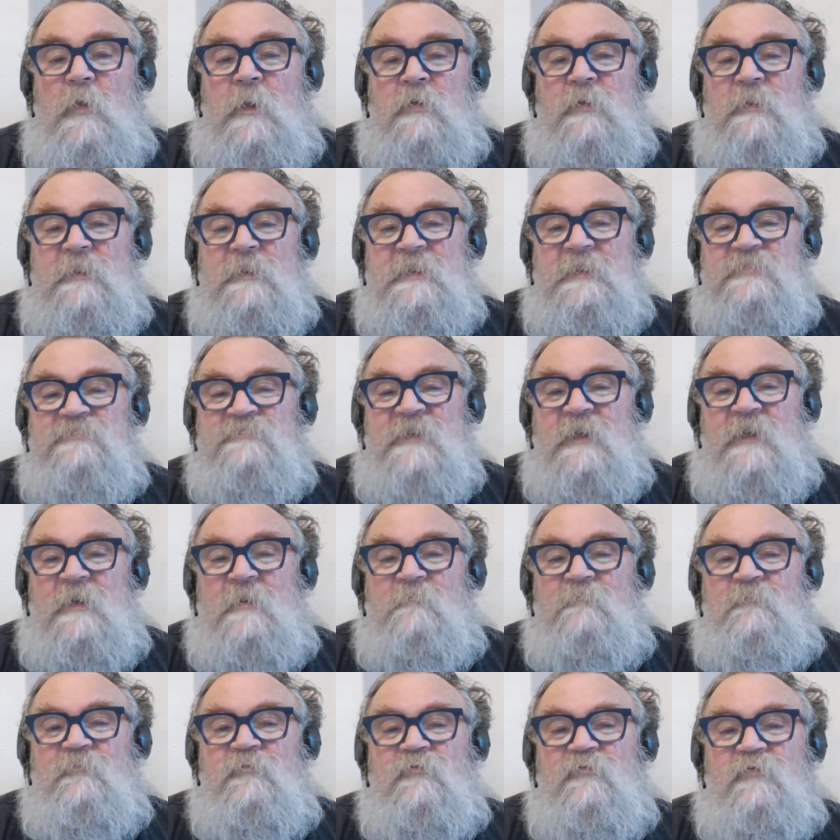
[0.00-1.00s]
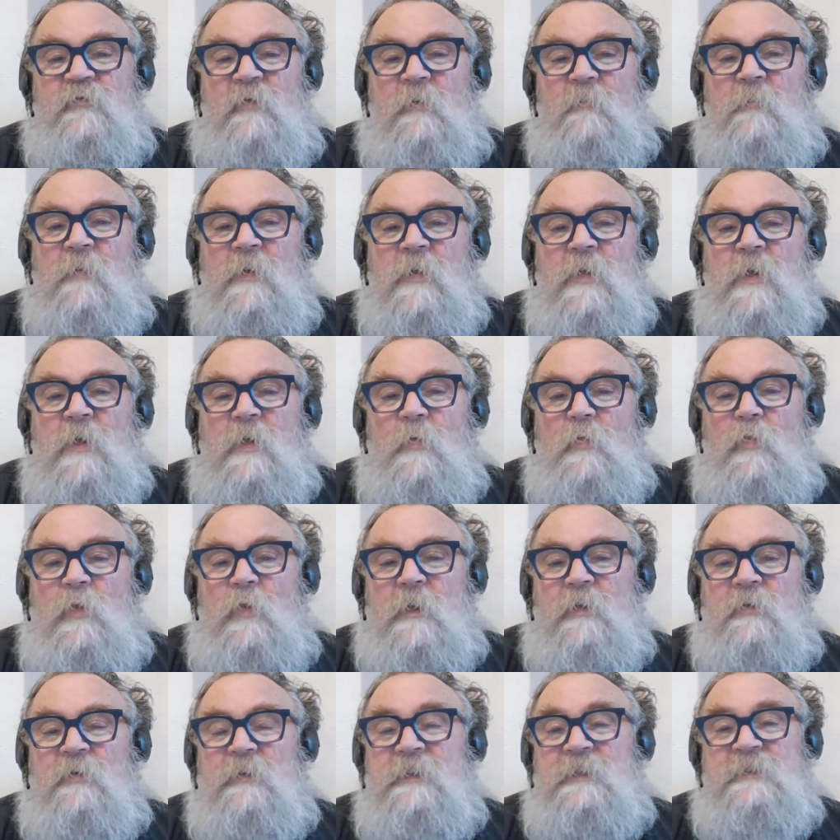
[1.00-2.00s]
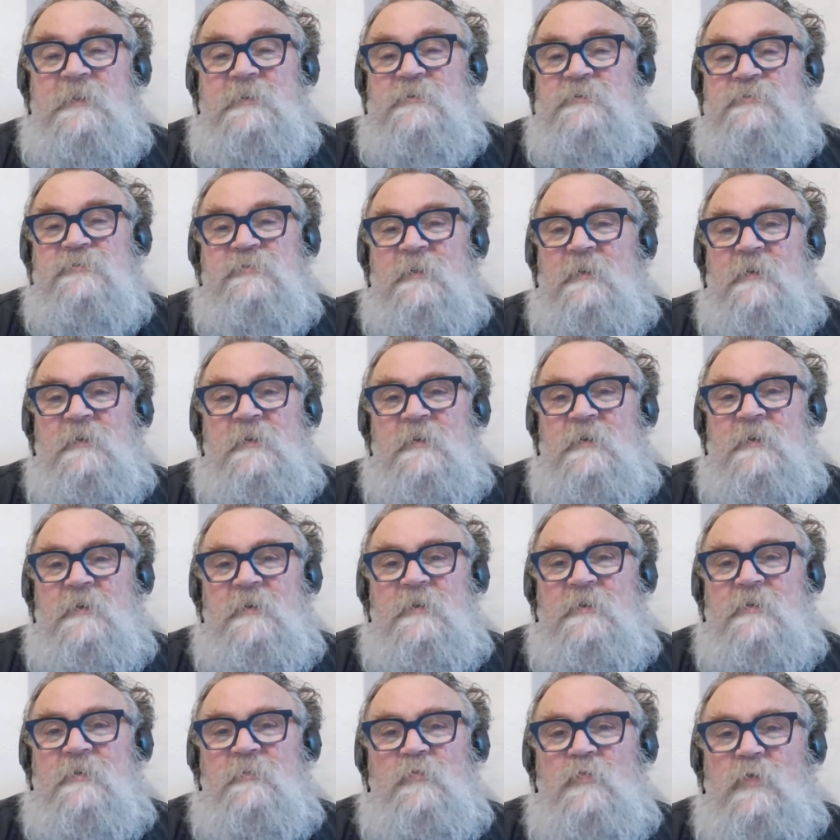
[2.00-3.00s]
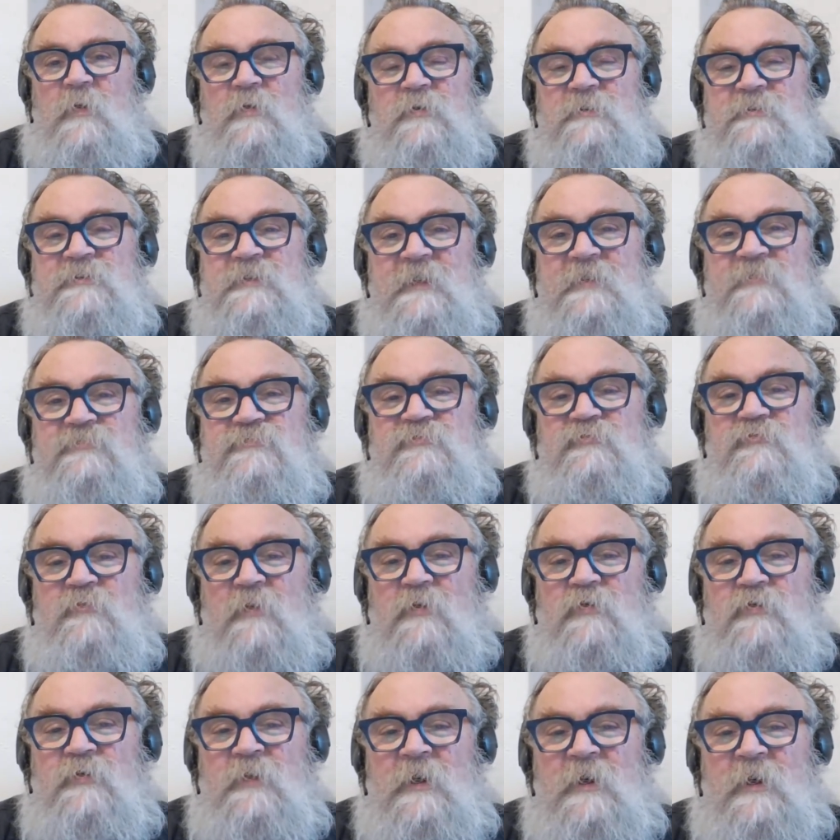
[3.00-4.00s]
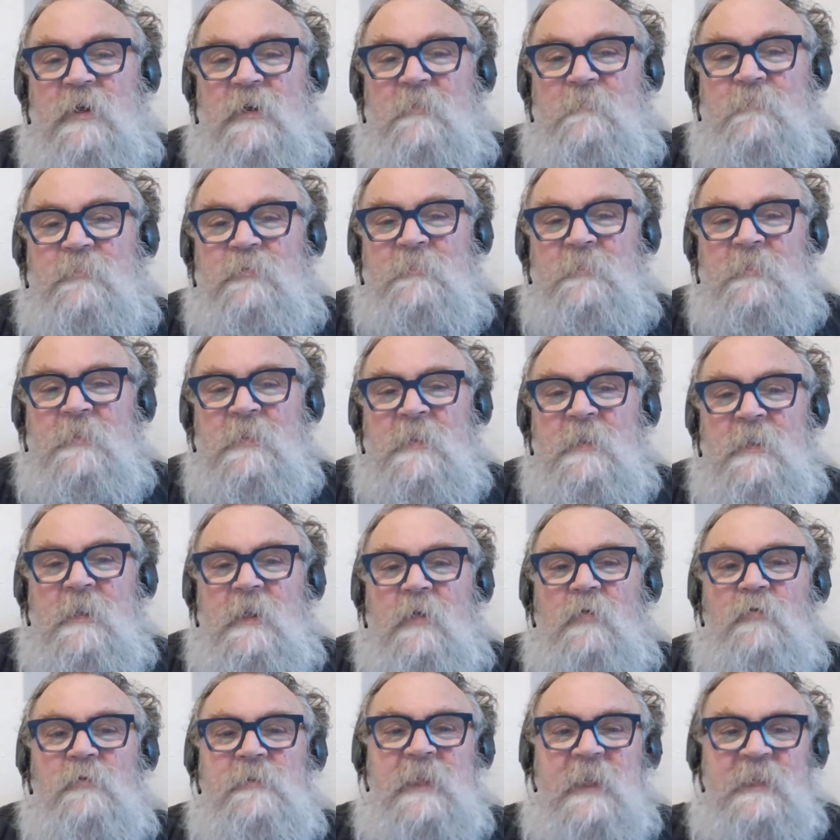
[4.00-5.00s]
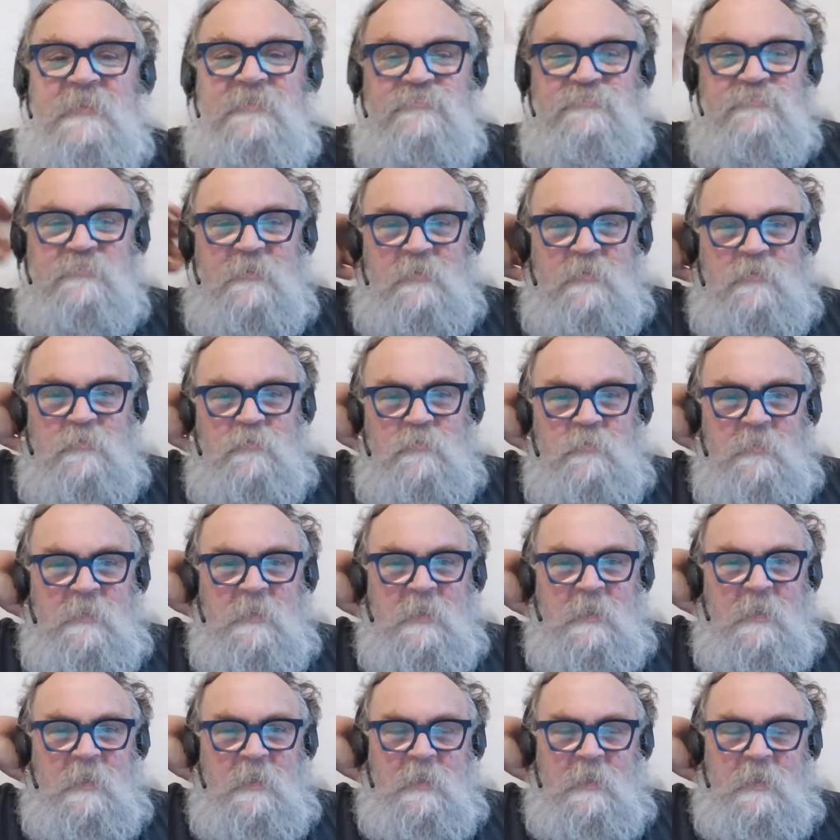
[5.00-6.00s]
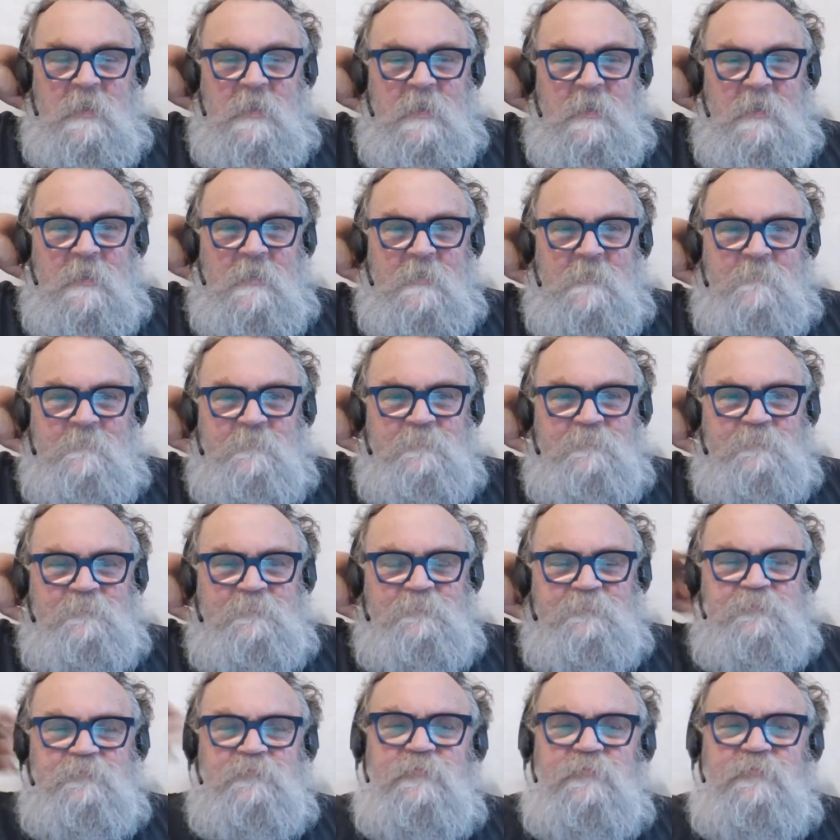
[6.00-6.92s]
it's come from, where it has grown up. Okay, so the